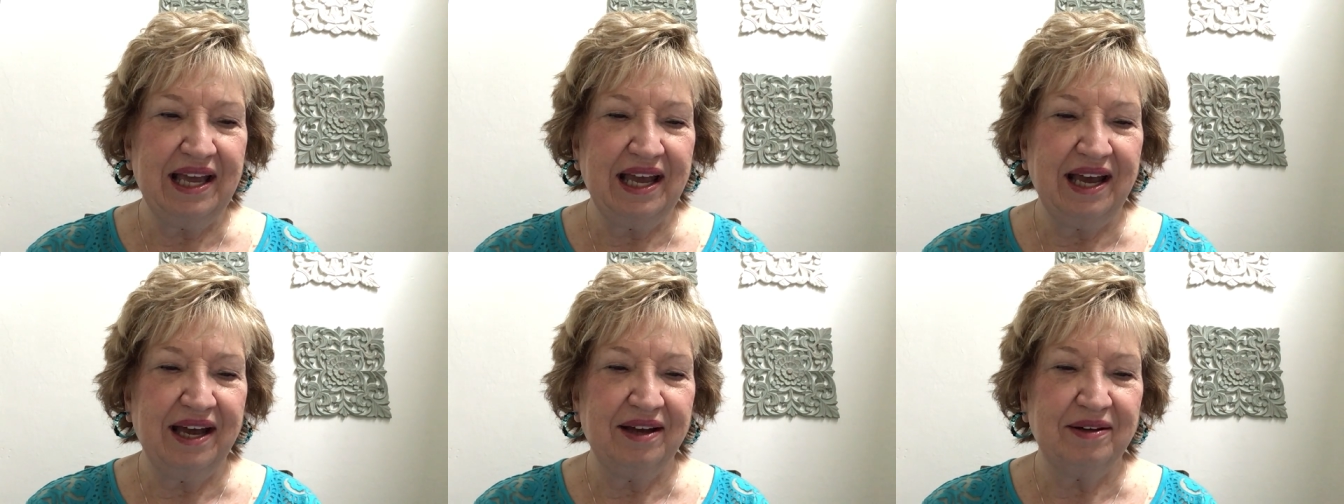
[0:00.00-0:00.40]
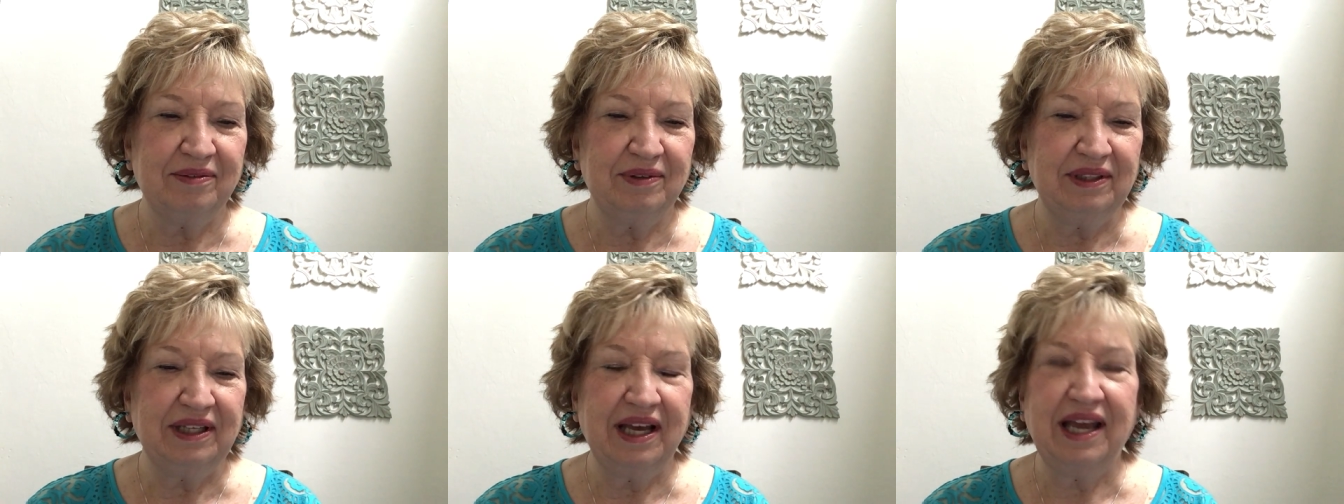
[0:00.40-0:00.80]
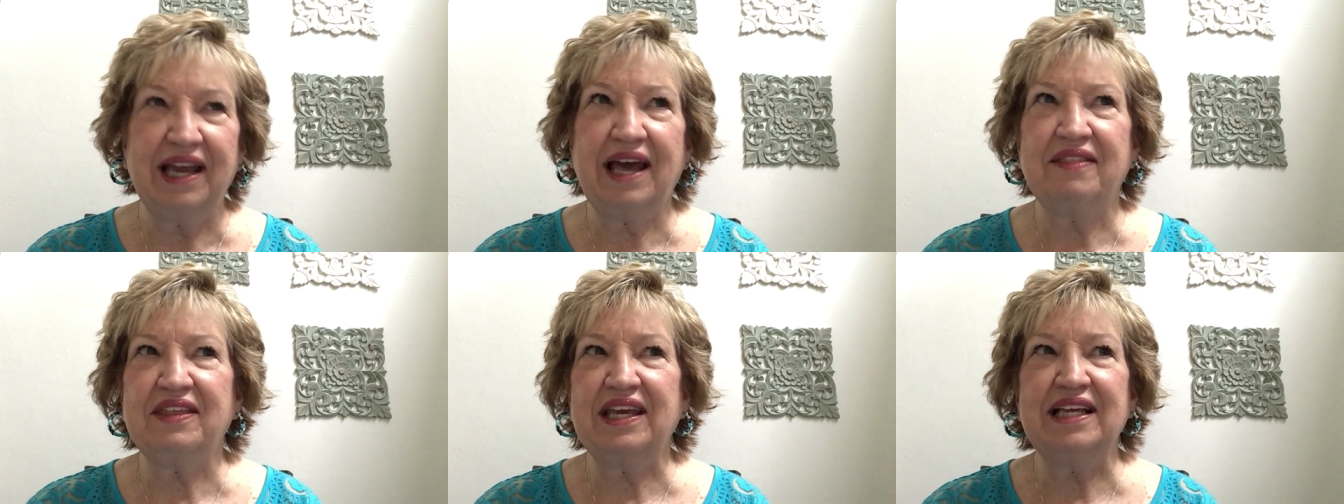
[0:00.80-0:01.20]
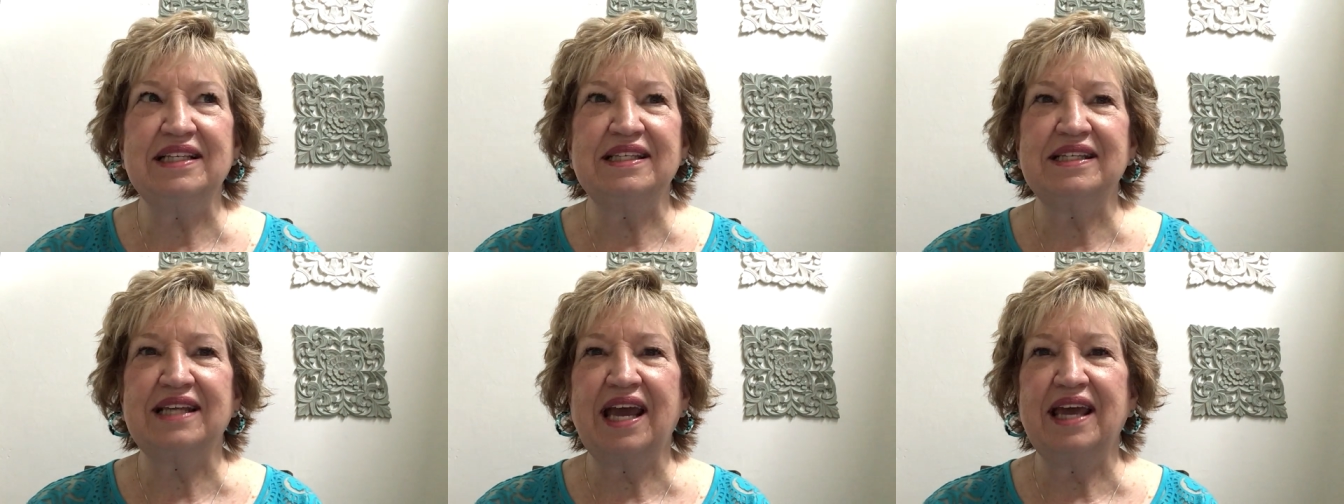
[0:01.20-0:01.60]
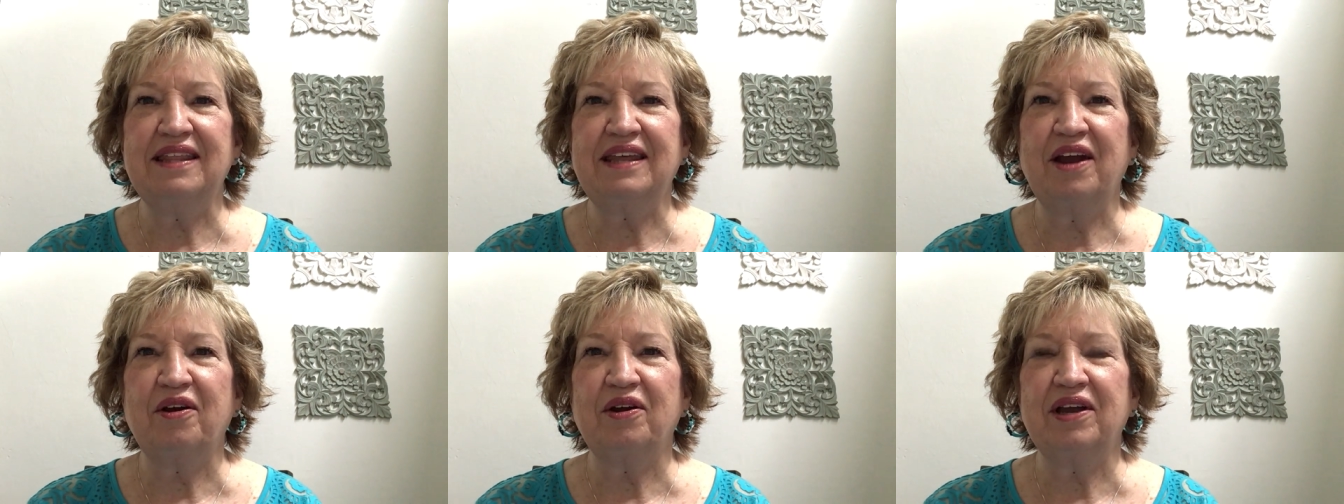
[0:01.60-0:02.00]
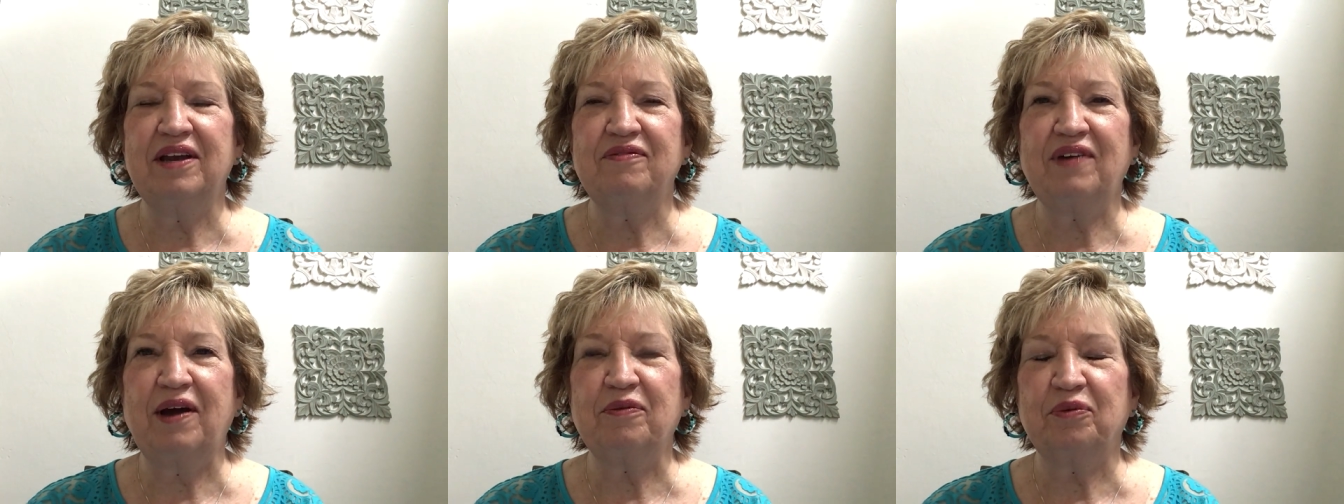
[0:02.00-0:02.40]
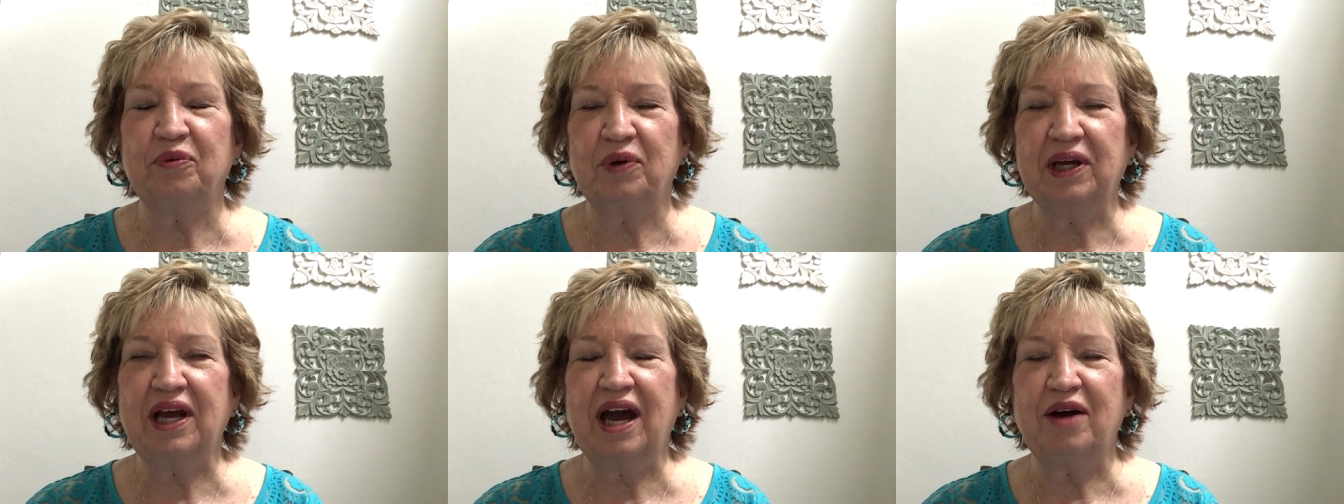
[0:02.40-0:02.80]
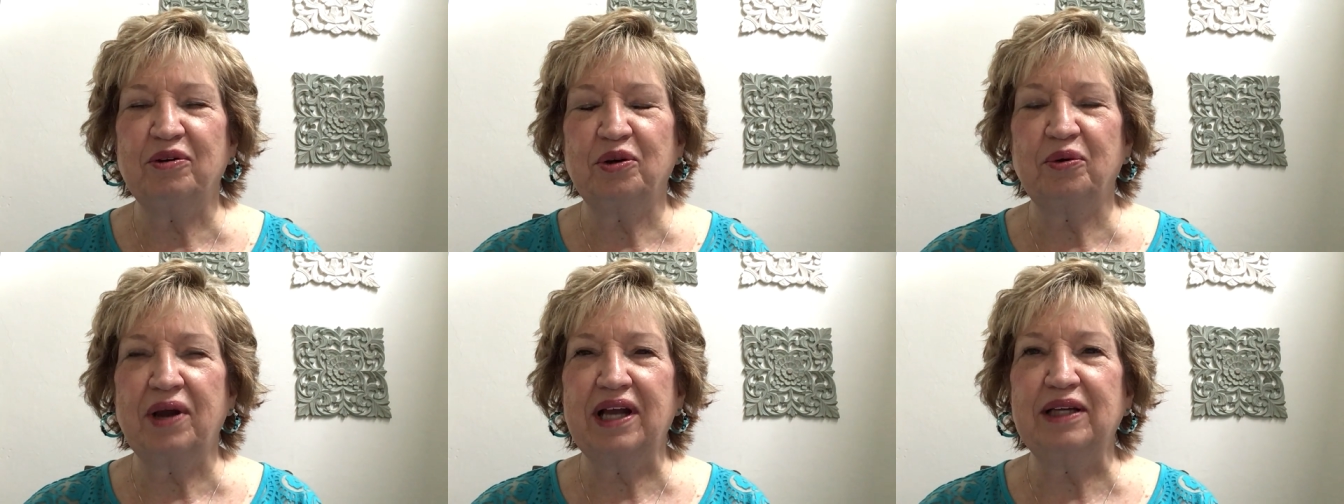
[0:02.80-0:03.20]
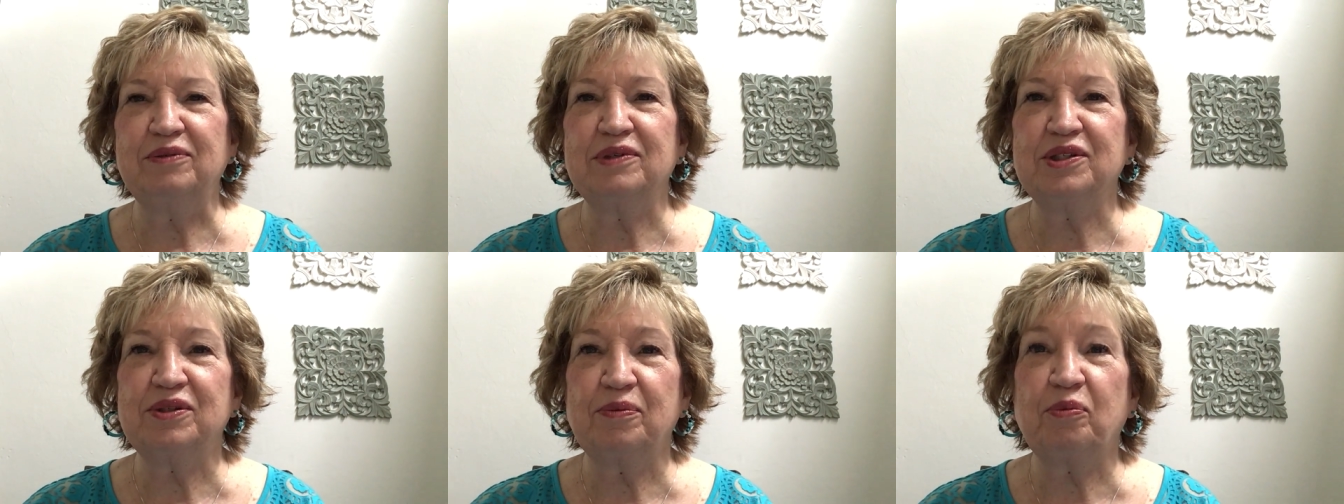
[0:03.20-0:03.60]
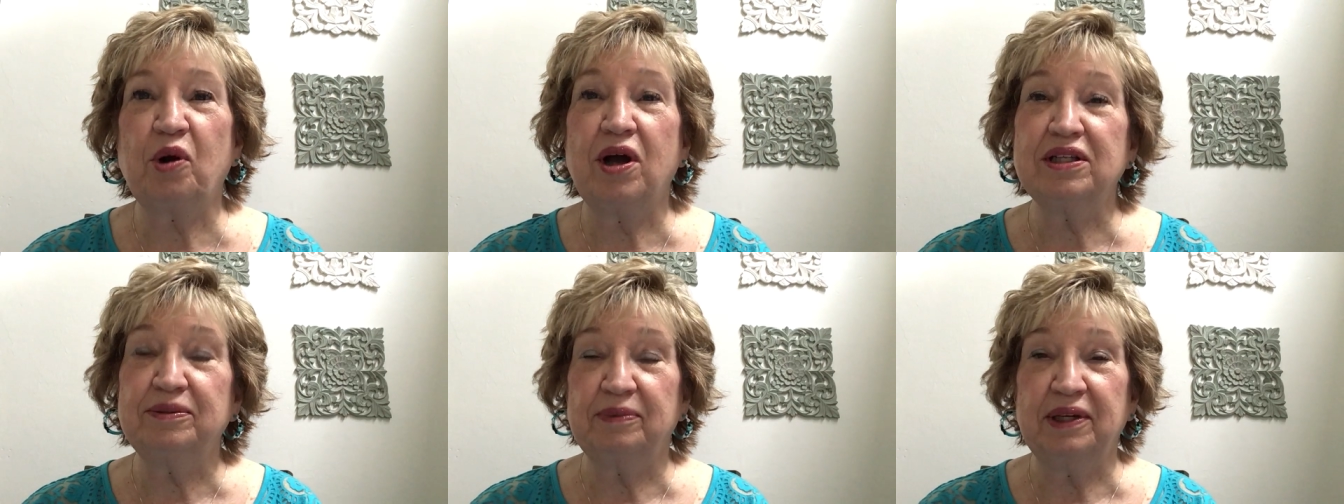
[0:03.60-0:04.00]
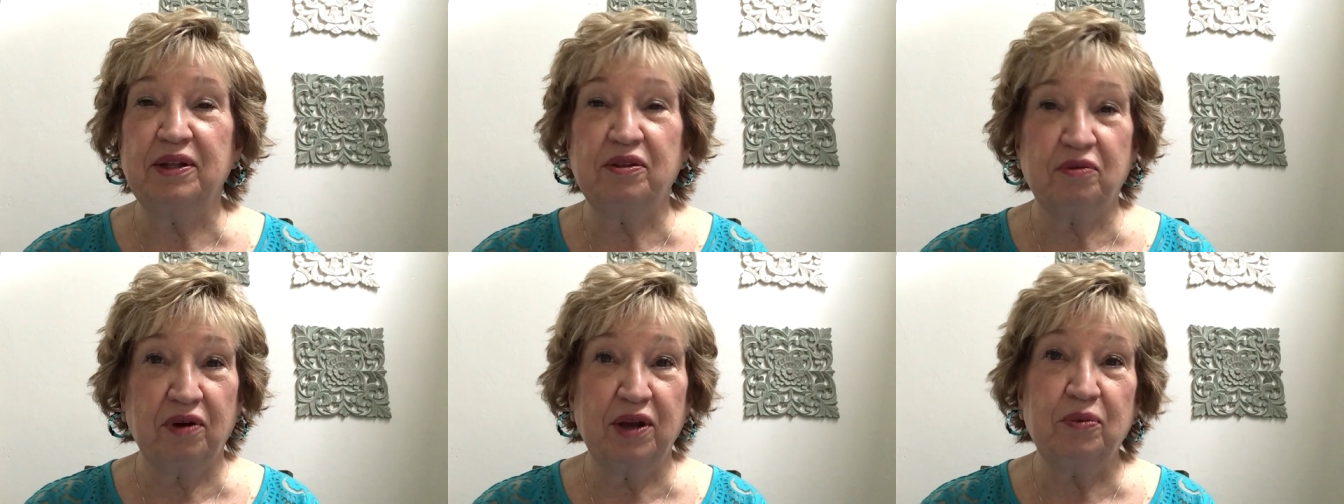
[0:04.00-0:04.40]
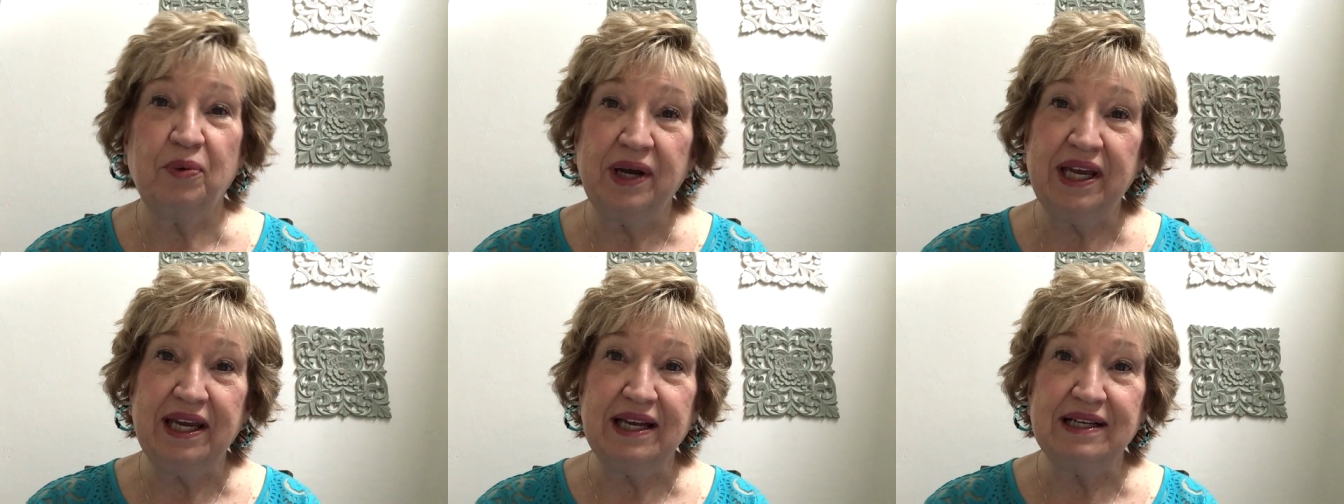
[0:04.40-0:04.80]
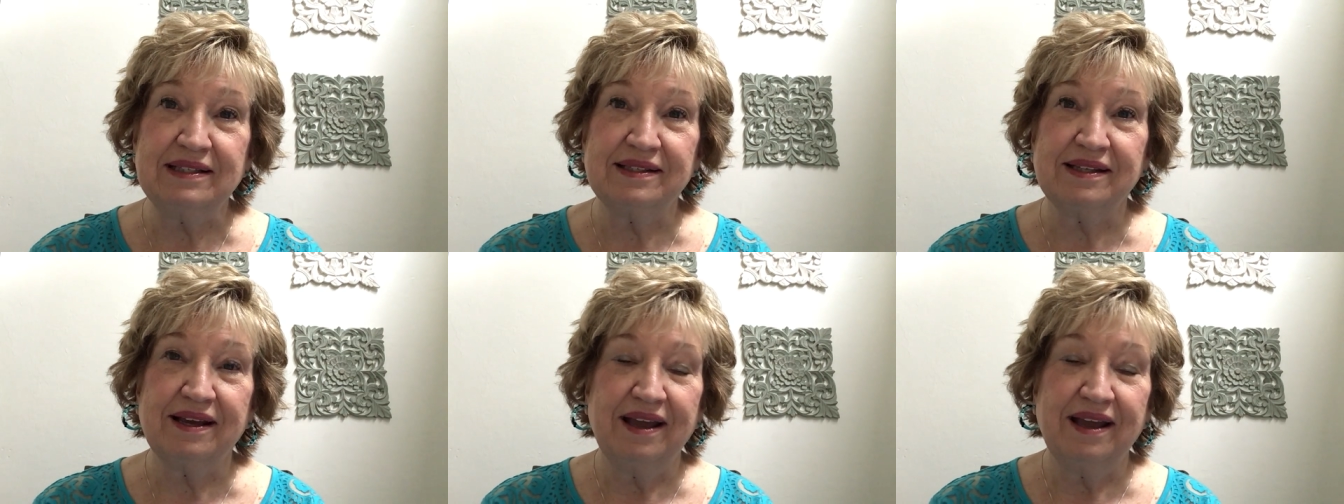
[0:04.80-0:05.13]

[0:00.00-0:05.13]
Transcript: uh, I think his stay there, if I recall correctly, was approximately three weeks,